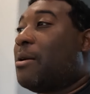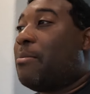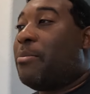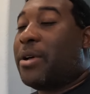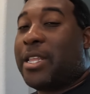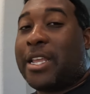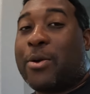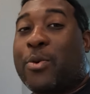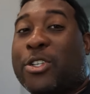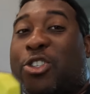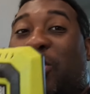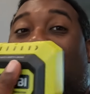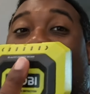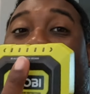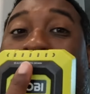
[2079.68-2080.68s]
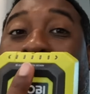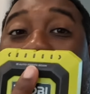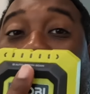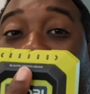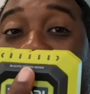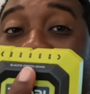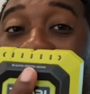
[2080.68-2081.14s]
But then once you get in the
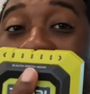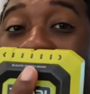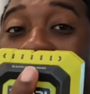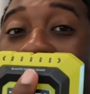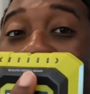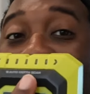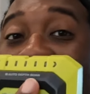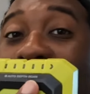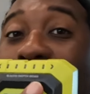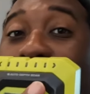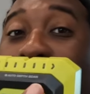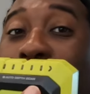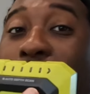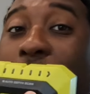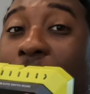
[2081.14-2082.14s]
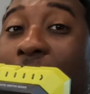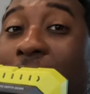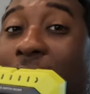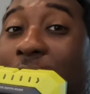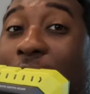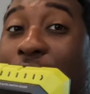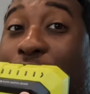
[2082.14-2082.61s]
middle of the stud, it'll tell you,
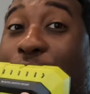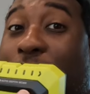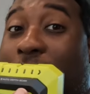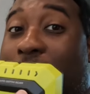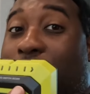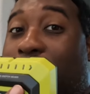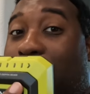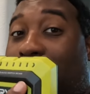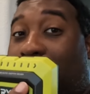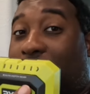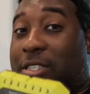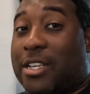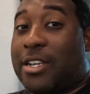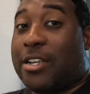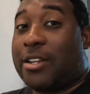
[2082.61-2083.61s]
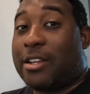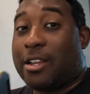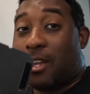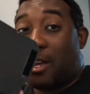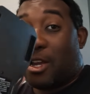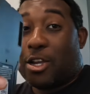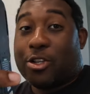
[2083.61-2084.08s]
hey, you're in the middle of the stud.
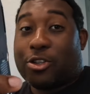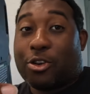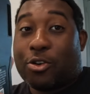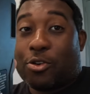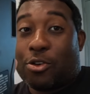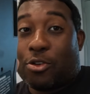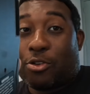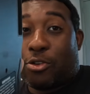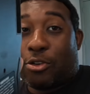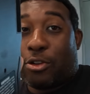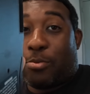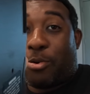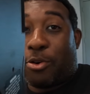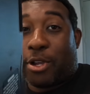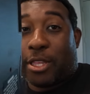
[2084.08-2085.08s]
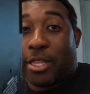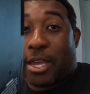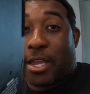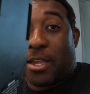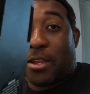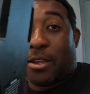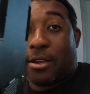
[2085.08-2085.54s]
So do a little pokey
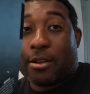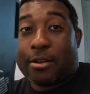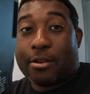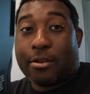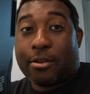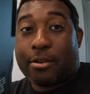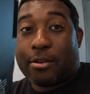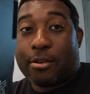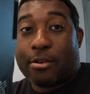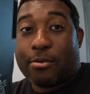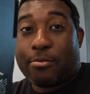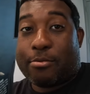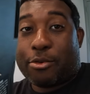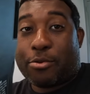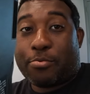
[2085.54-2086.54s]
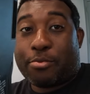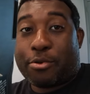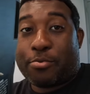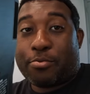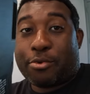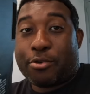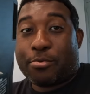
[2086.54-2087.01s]
thing. Boop,
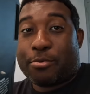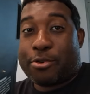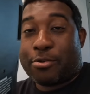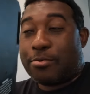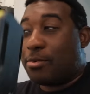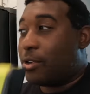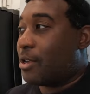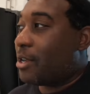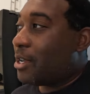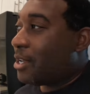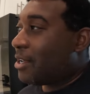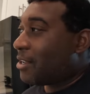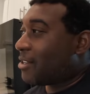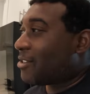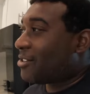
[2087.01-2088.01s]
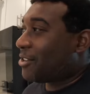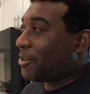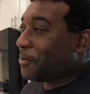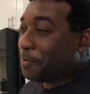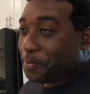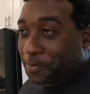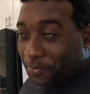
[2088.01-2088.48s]
boop, boop, boop.
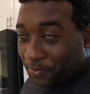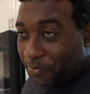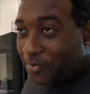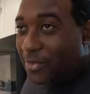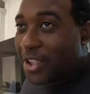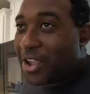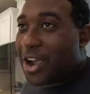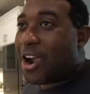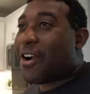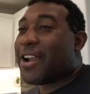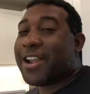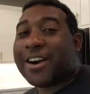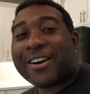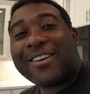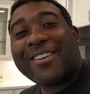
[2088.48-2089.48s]
So. All right, y'all.